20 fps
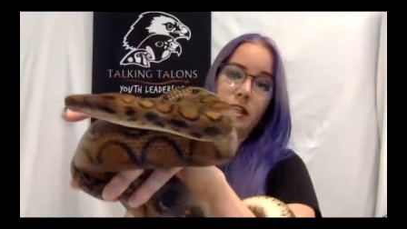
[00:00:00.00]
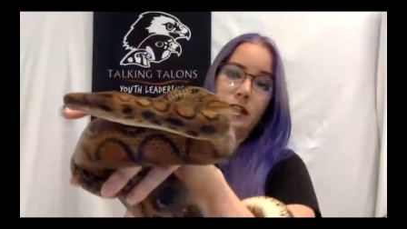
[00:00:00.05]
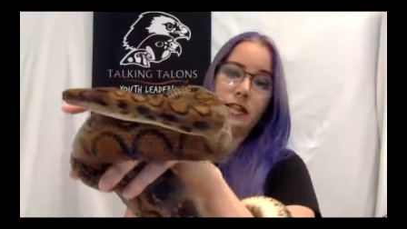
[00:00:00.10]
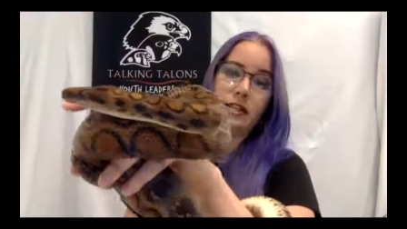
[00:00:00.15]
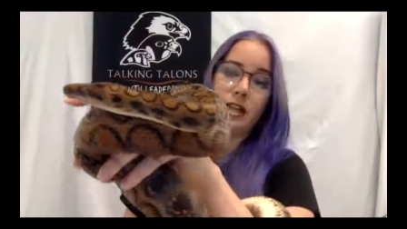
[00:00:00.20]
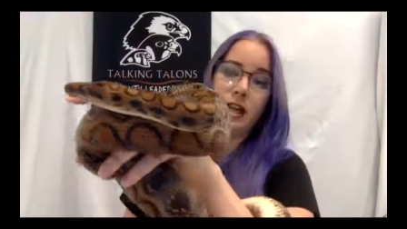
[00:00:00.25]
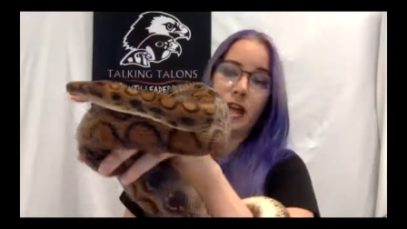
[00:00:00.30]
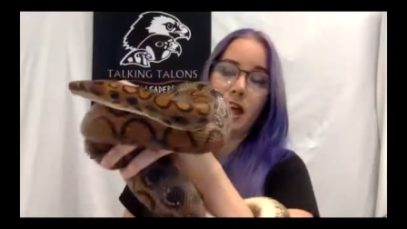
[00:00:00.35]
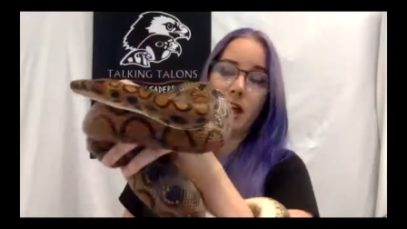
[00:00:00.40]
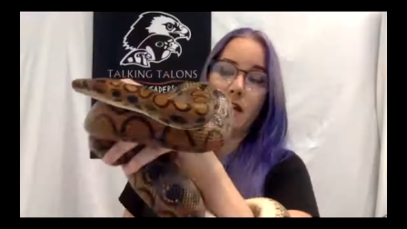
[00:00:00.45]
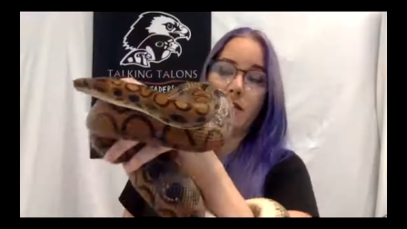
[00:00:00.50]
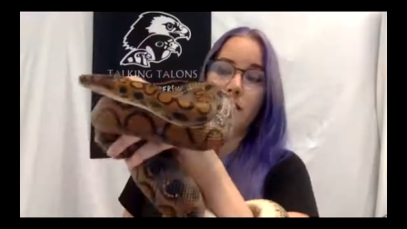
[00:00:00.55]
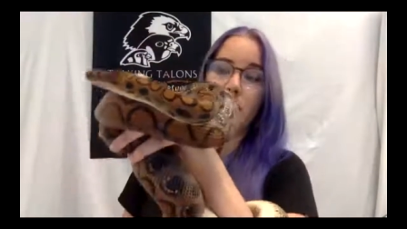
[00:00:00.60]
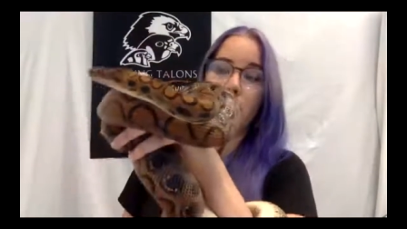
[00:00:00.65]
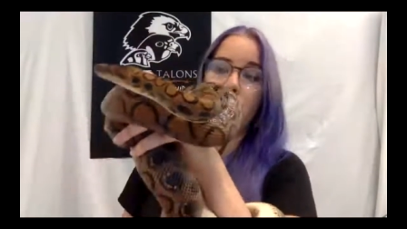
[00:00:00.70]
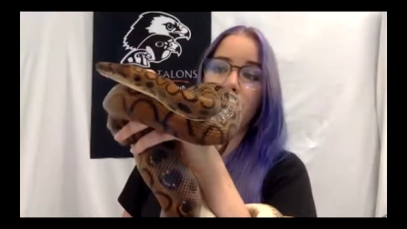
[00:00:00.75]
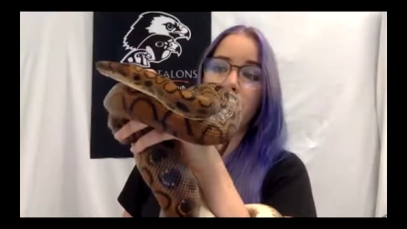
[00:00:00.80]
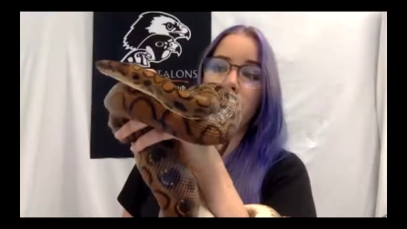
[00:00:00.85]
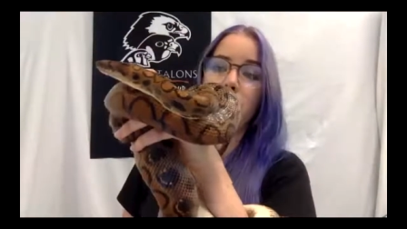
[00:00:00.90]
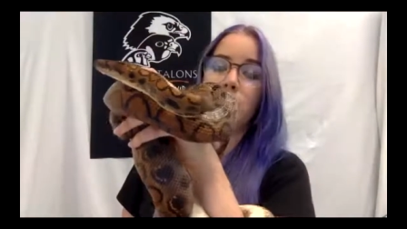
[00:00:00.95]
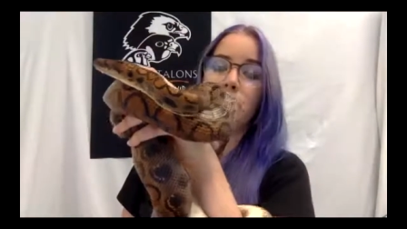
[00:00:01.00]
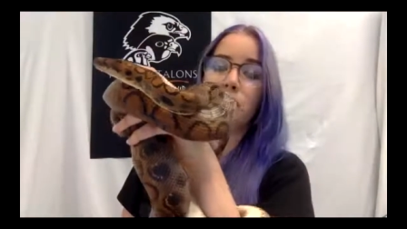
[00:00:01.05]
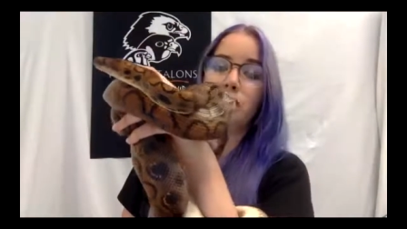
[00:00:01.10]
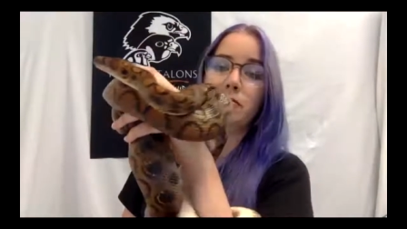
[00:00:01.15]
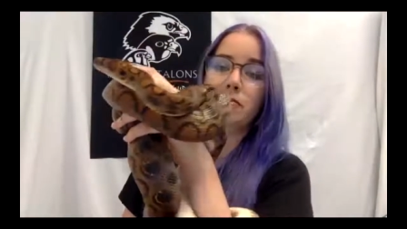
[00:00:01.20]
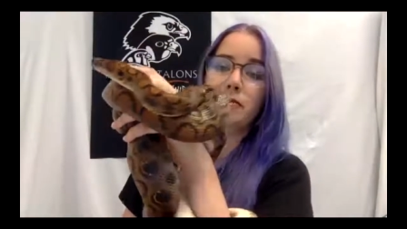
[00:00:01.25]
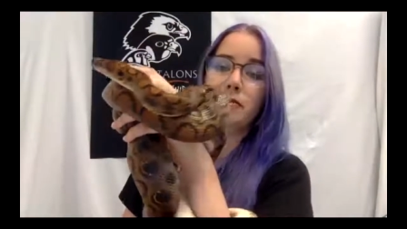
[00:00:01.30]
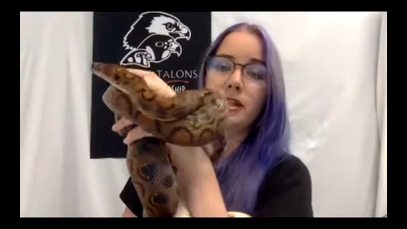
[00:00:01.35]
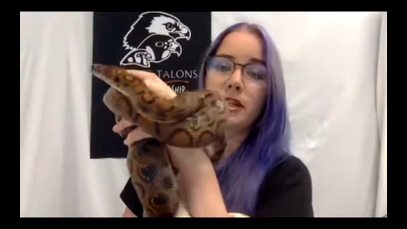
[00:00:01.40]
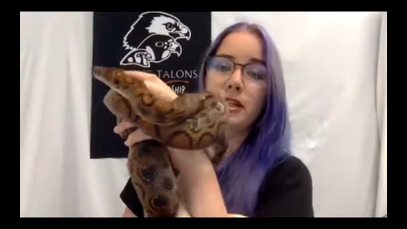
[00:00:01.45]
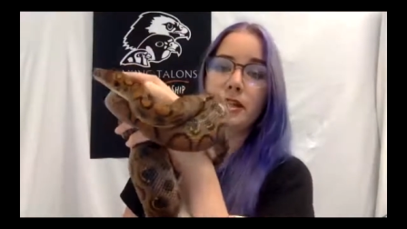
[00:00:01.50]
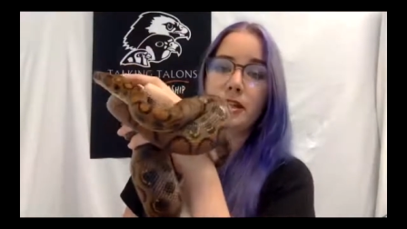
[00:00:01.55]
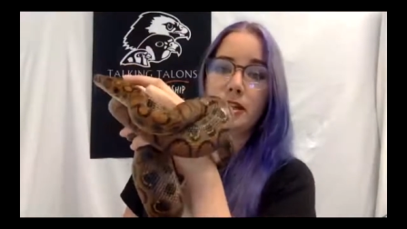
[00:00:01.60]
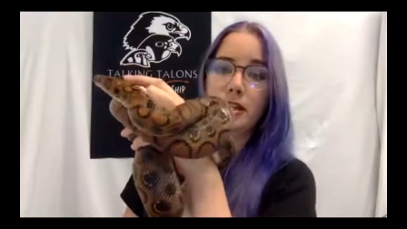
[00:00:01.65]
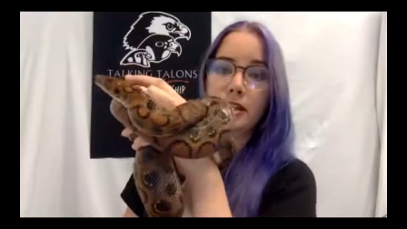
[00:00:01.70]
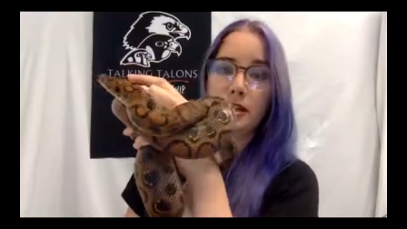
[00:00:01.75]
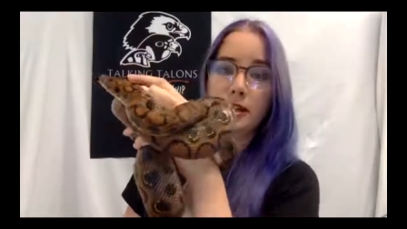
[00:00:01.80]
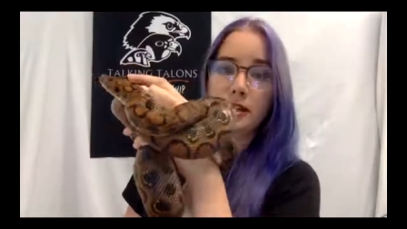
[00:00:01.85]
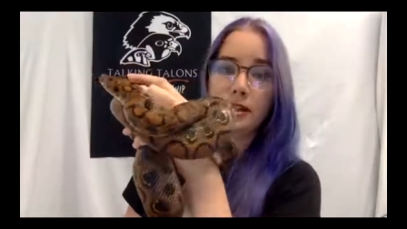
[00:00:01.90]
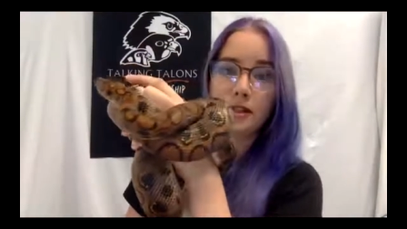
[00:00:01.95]
needs to have a
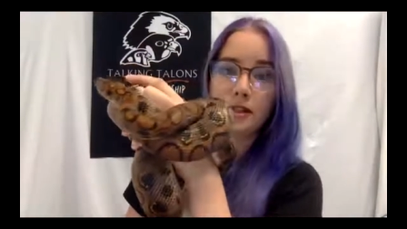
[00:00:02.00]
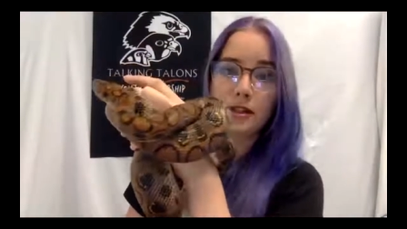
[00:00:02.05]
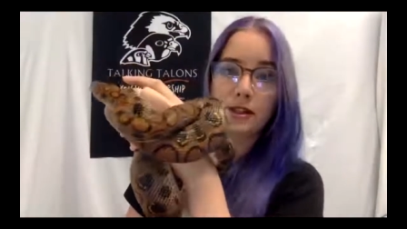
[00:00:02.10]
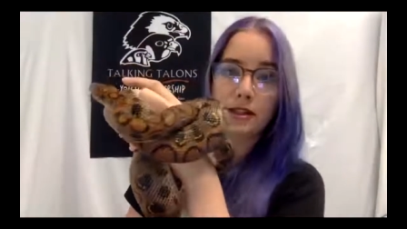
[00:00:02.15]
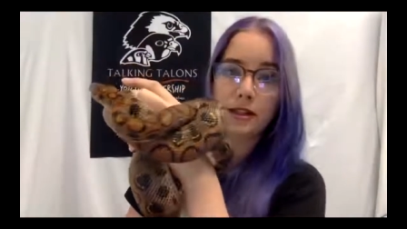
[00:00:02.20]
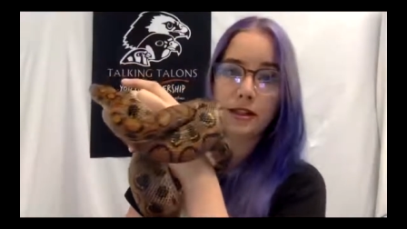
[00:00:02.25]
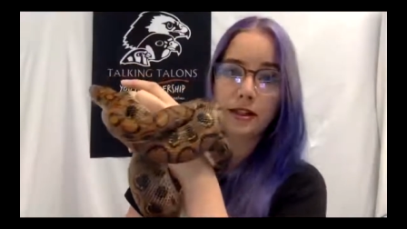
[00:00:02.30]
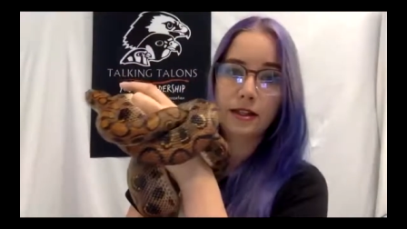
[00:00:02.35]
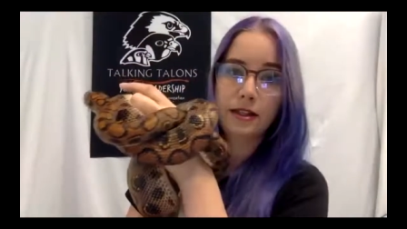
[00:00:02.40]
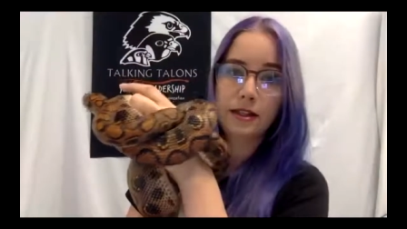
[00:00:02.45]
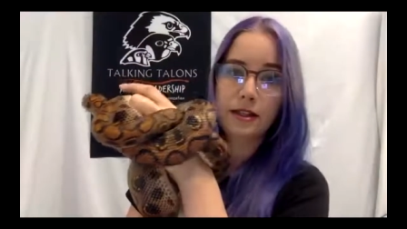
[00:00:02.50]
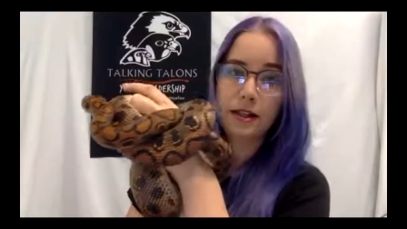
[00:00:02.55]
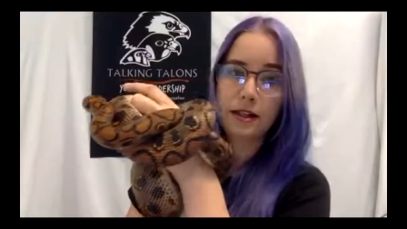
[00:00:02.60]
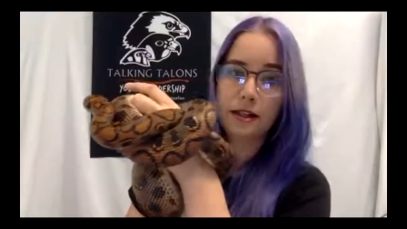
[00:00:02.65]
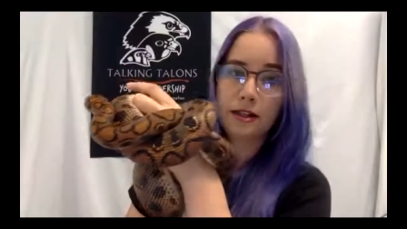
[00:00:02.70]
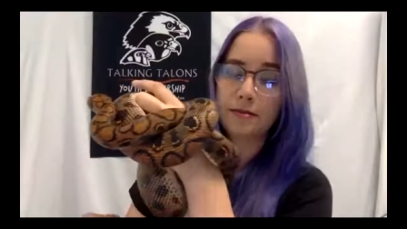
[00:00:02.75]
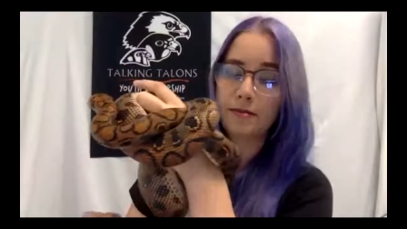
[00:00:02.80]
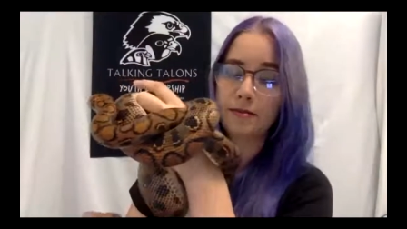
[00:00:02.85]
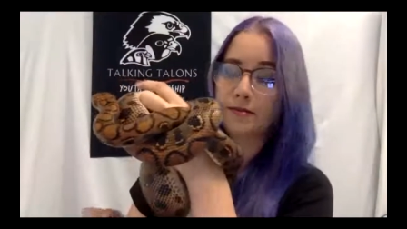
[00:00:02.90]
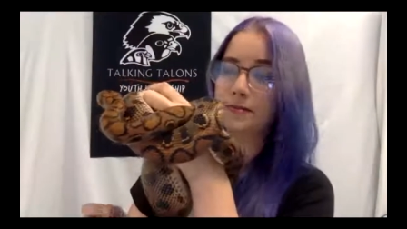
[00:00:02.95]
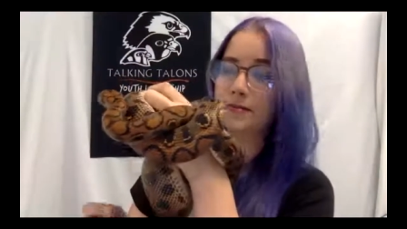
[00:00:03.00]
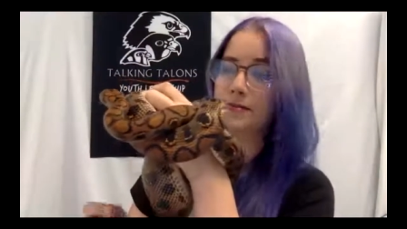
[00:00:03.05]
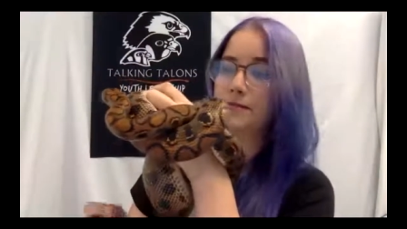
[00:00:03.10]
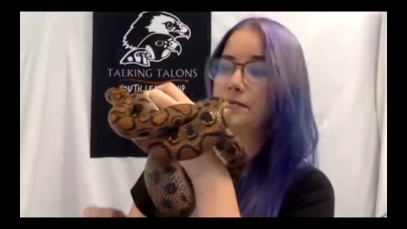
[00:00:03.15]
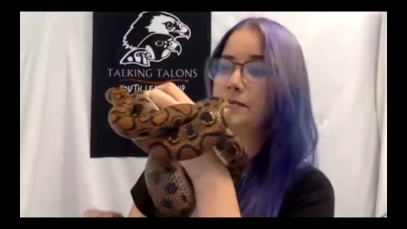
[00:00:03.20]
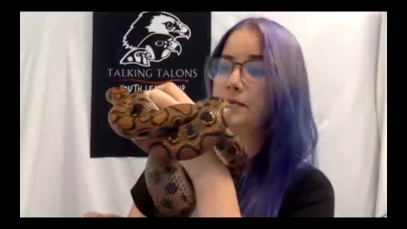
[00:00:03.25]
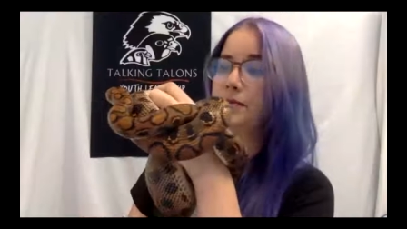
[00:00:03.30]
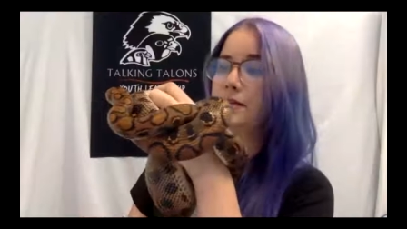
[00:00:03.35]
humidity um,